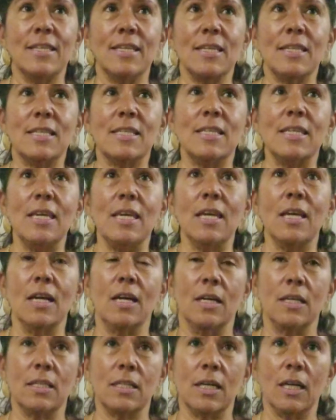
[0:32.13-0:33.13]
to seek
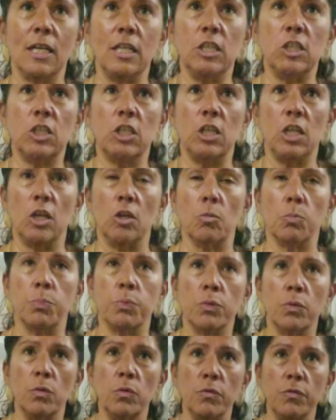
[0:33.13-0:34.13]
attention and
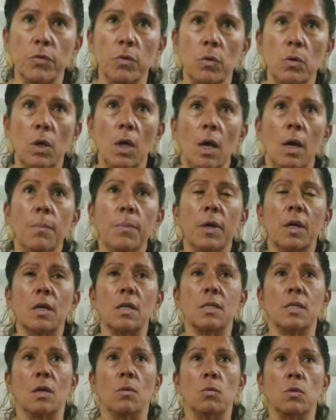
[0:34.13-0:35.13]
approval
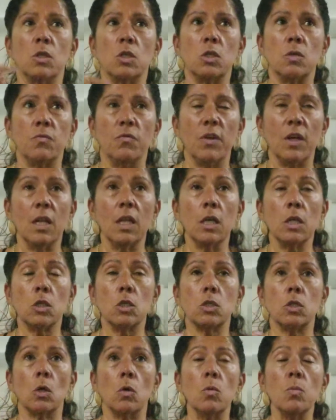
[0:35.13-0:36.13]
because I was feeling
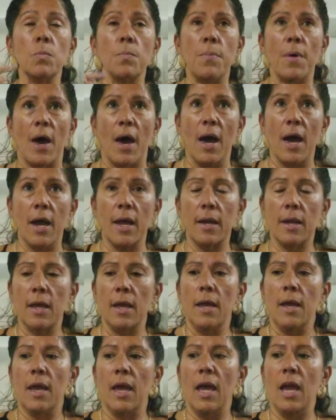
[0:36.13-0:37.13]
so bad
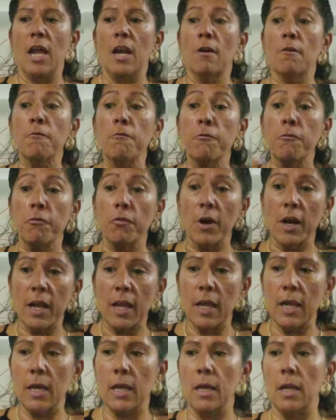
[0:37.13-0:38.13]
and
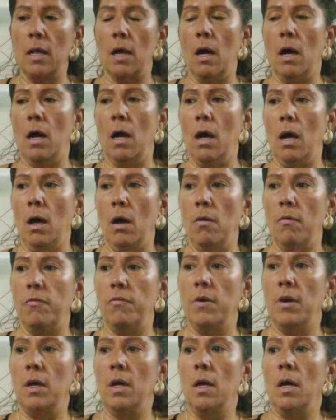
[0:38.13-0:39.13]
afraid of
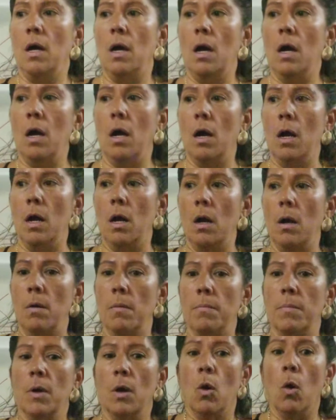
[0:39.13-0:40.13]

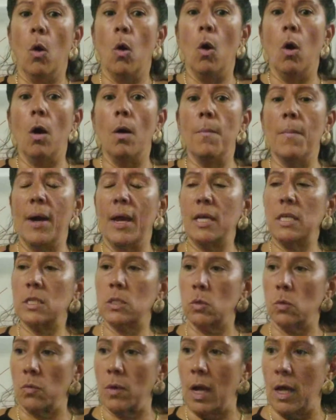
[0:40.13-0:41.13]
all my
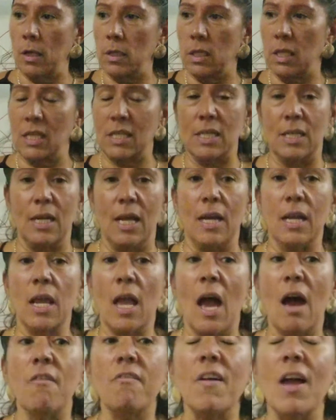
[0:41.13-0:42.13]
surroundings, and I didn't
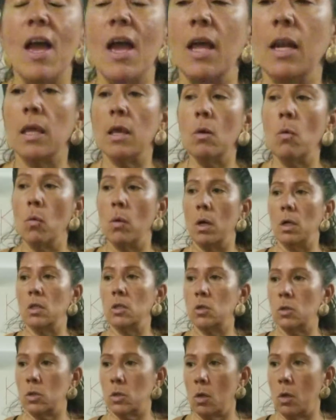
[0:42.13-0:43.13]
have anyone
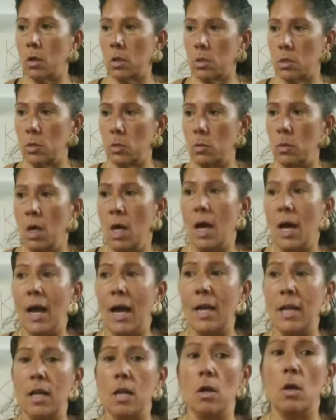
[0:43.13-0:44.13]
to talk to.
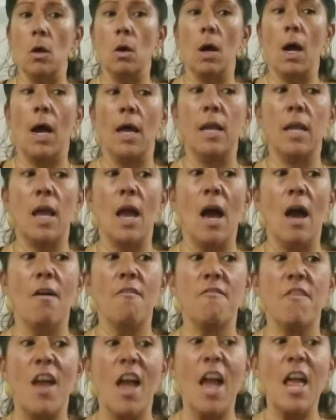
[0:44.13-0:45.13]
I didn't have
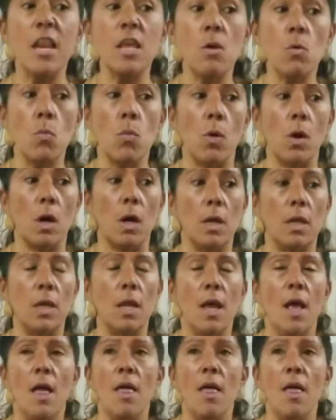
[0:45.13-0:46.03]
anyone